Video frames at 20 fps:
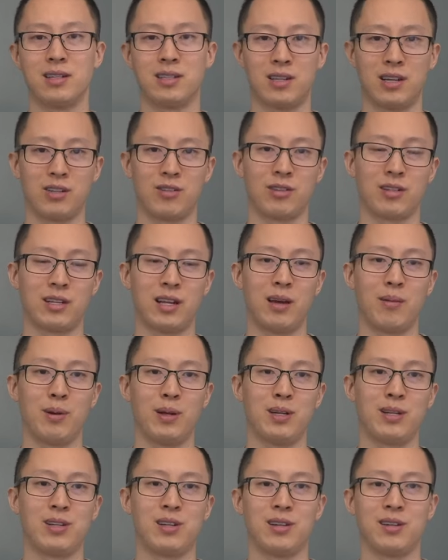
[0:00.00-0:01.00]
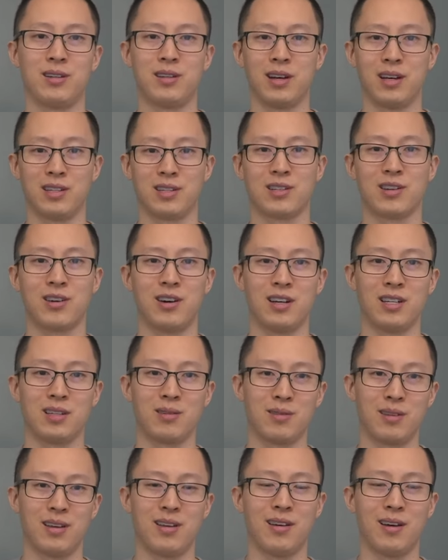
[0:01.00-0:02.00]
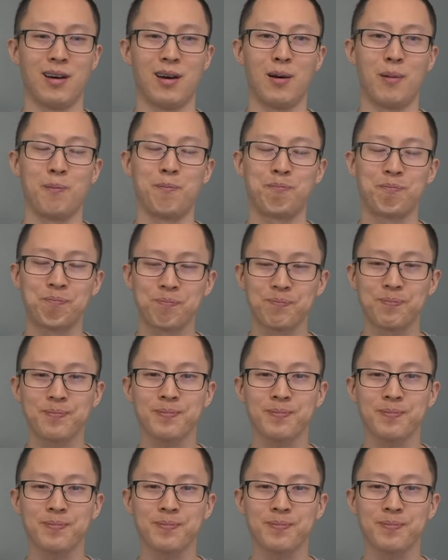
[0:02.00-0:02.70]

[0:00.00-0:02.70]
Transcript: eccentric damage does cause, um,